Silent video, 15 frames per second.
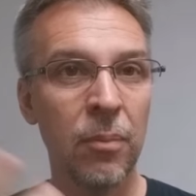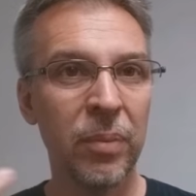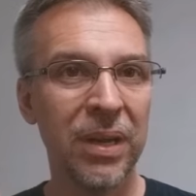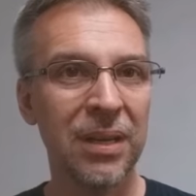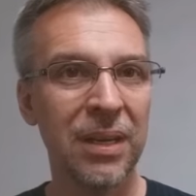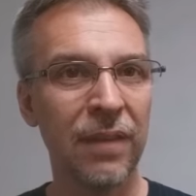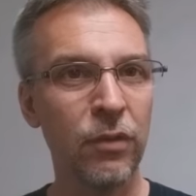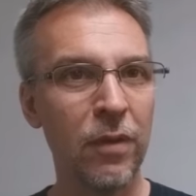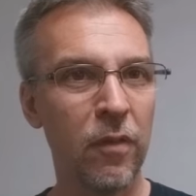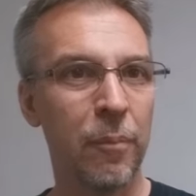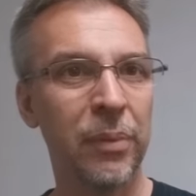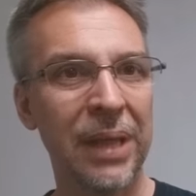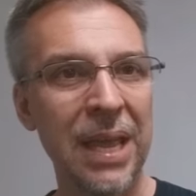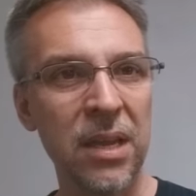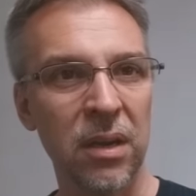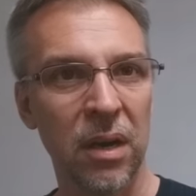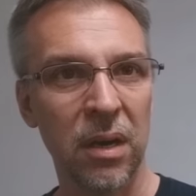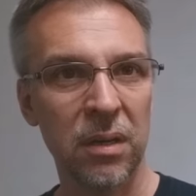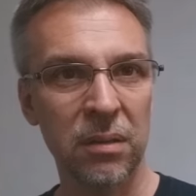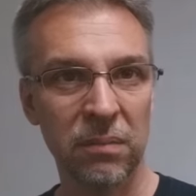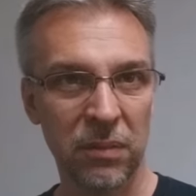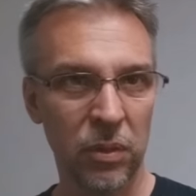But if you have a blank
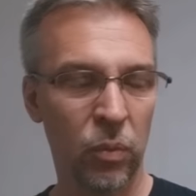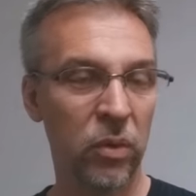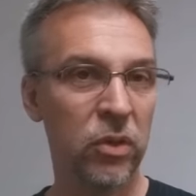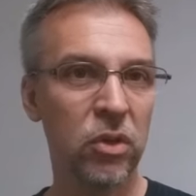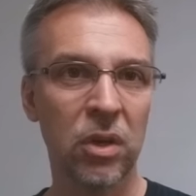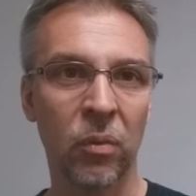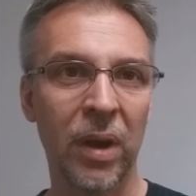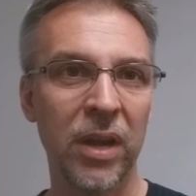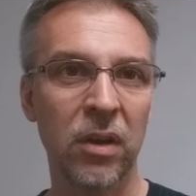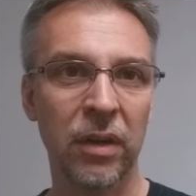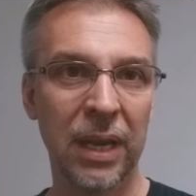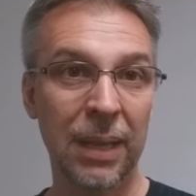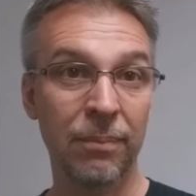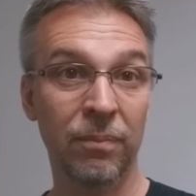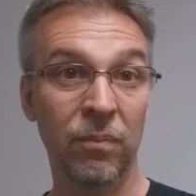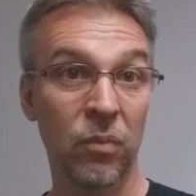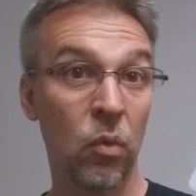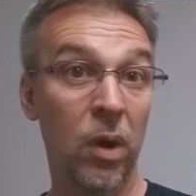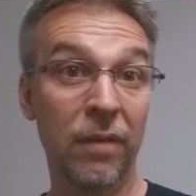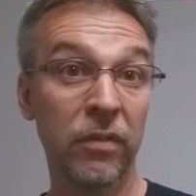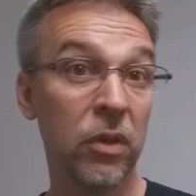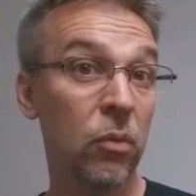card, well, you can write your name
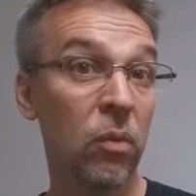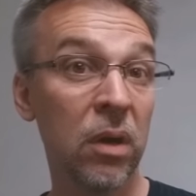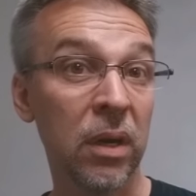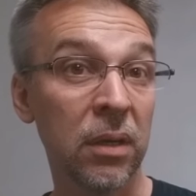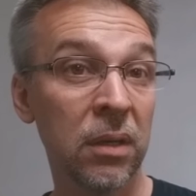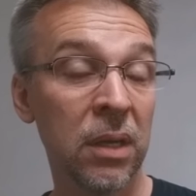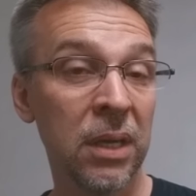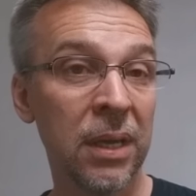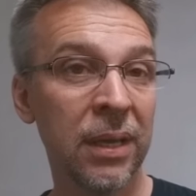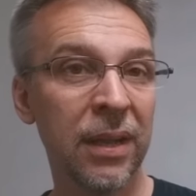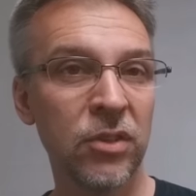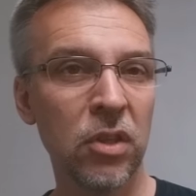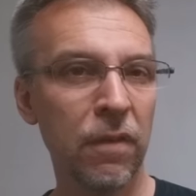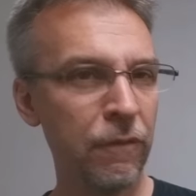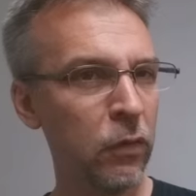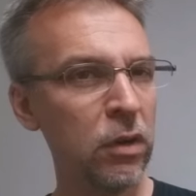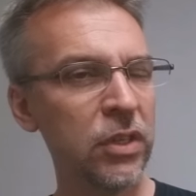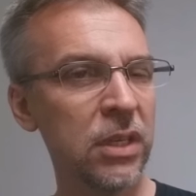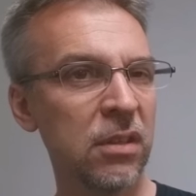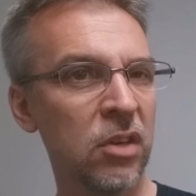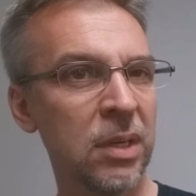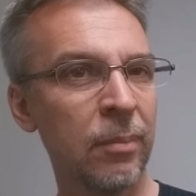wherever you want. And so the first
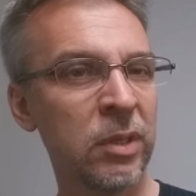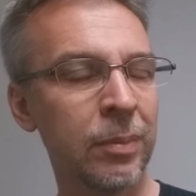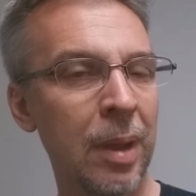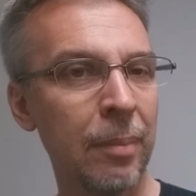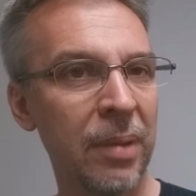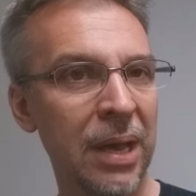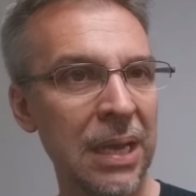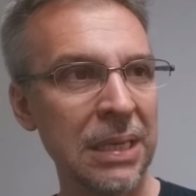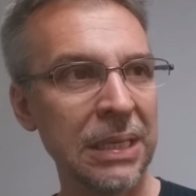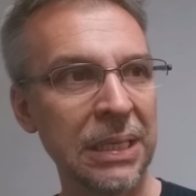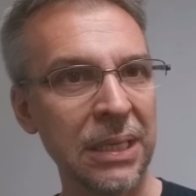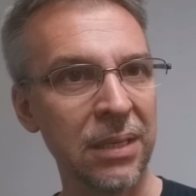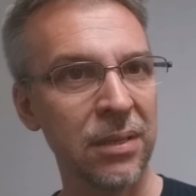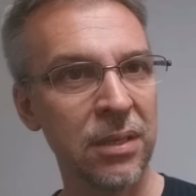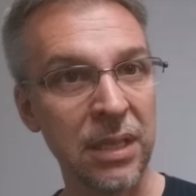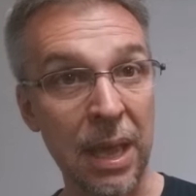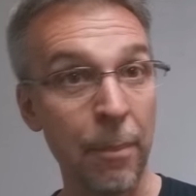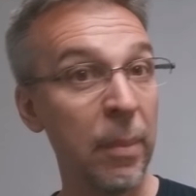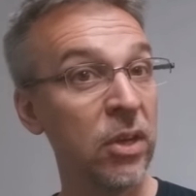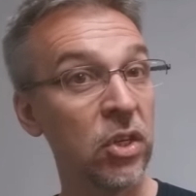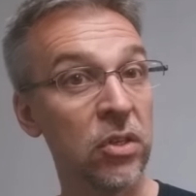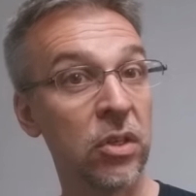thing that jumps to my mind is the
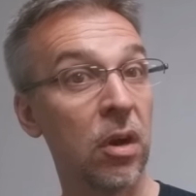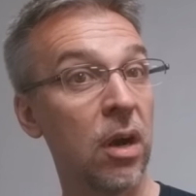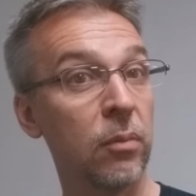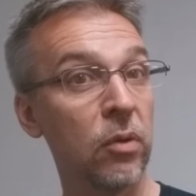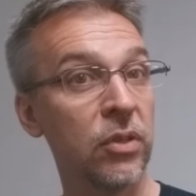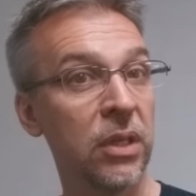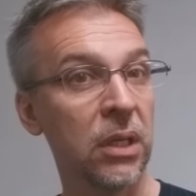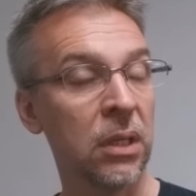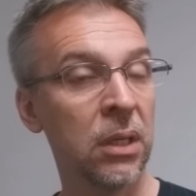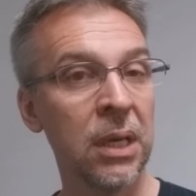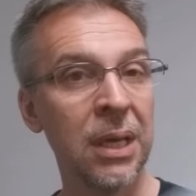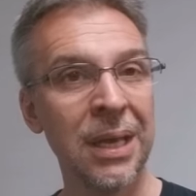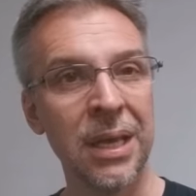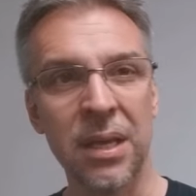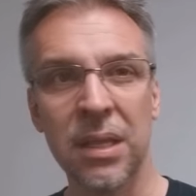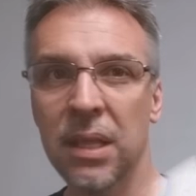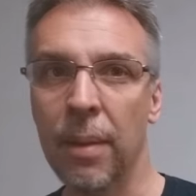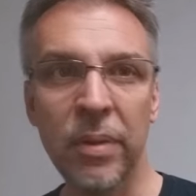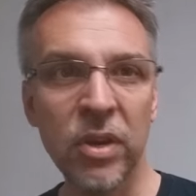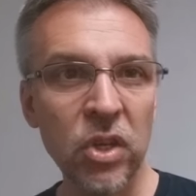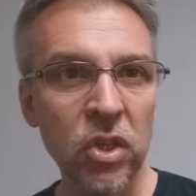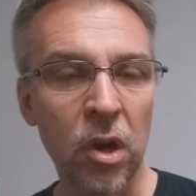ambitious card routine. The
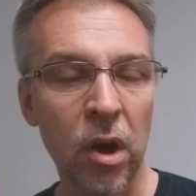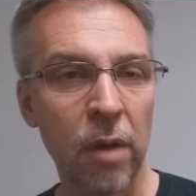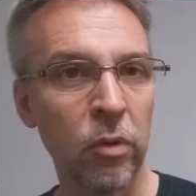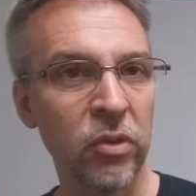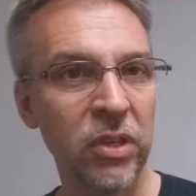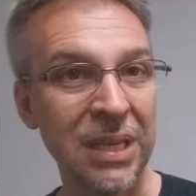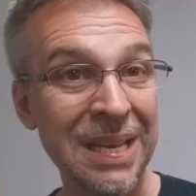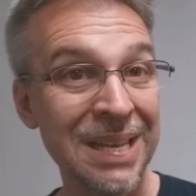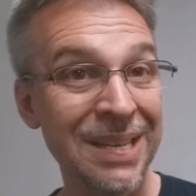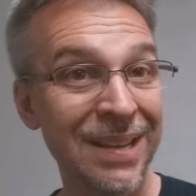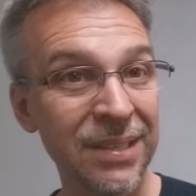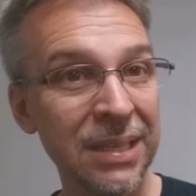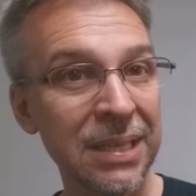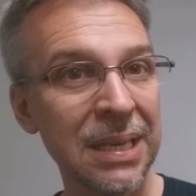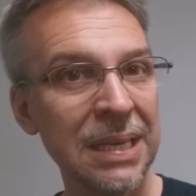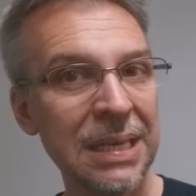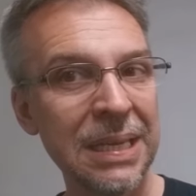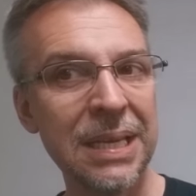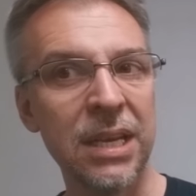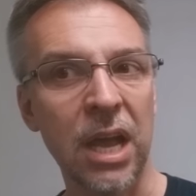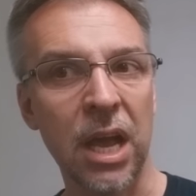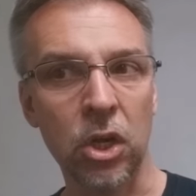ambitious card routine doesn't
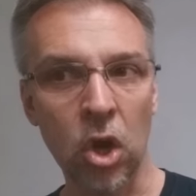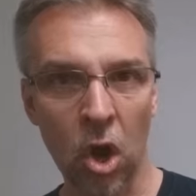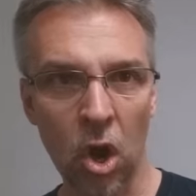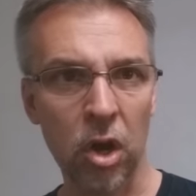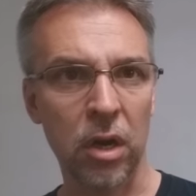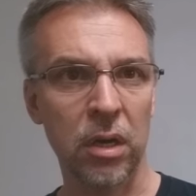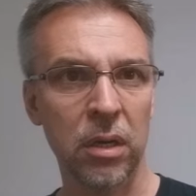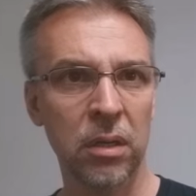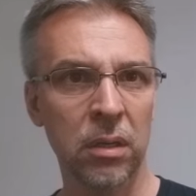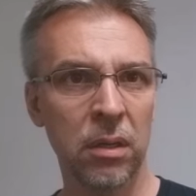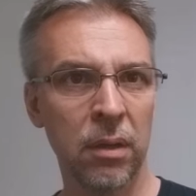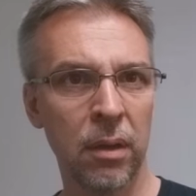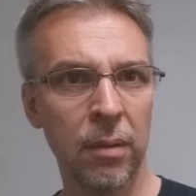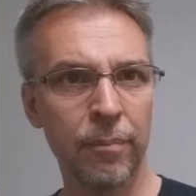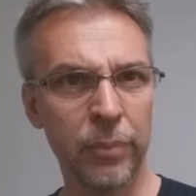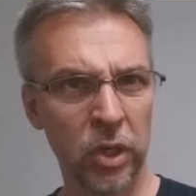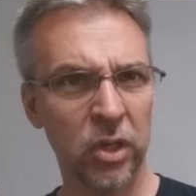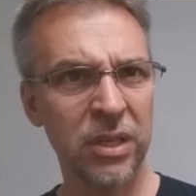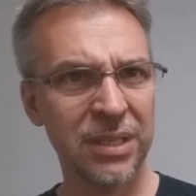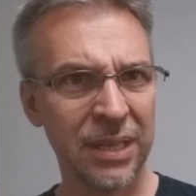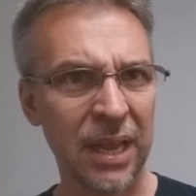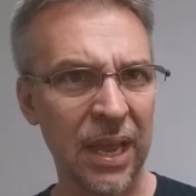need a card
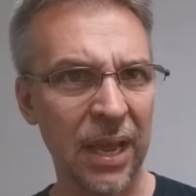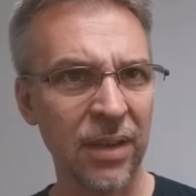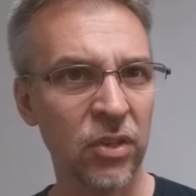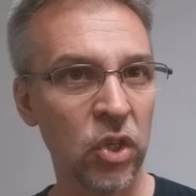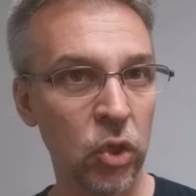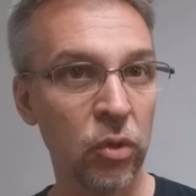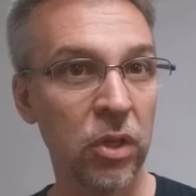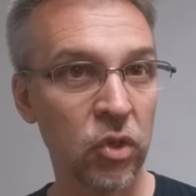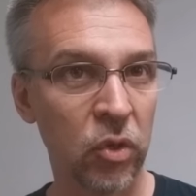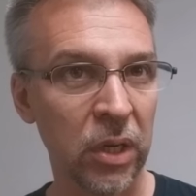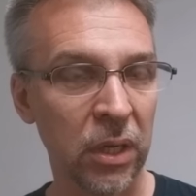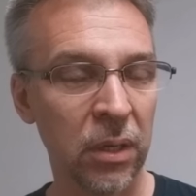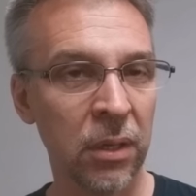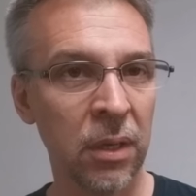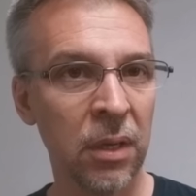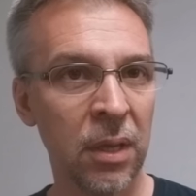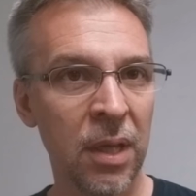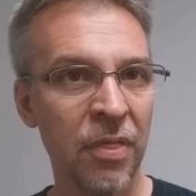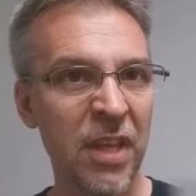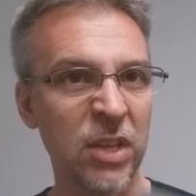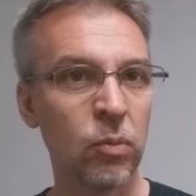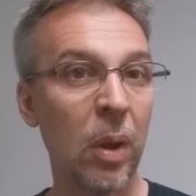per se to do the trick.
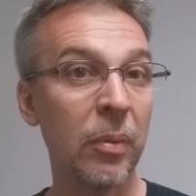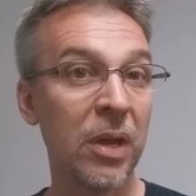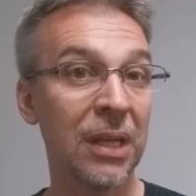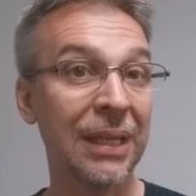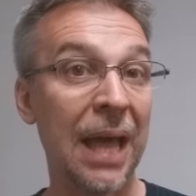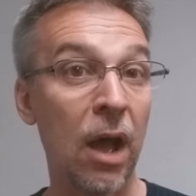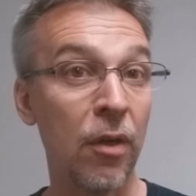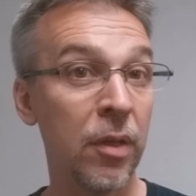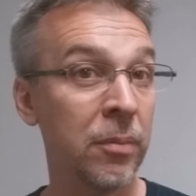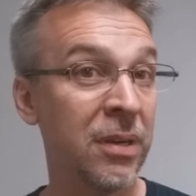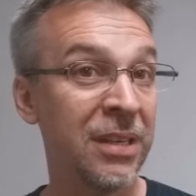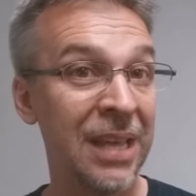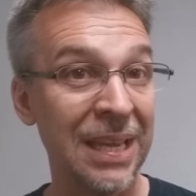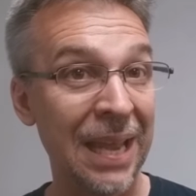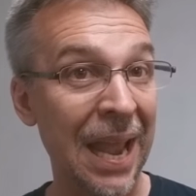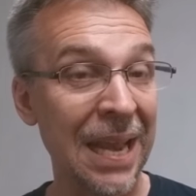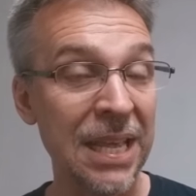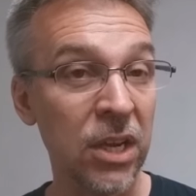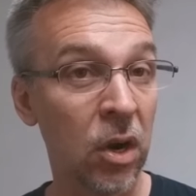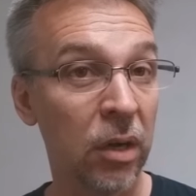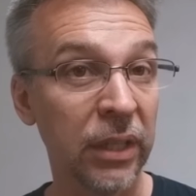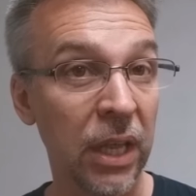That's why we allow them to take
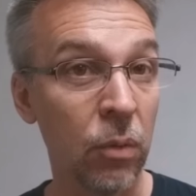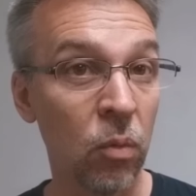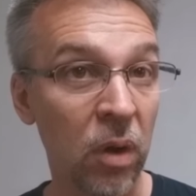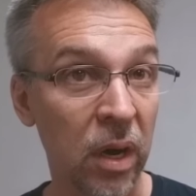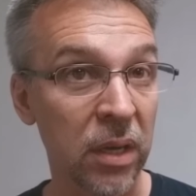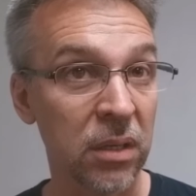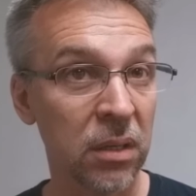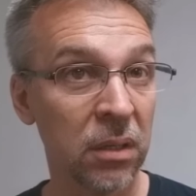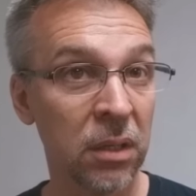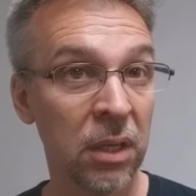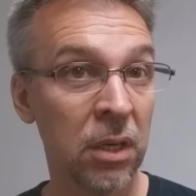any card they want.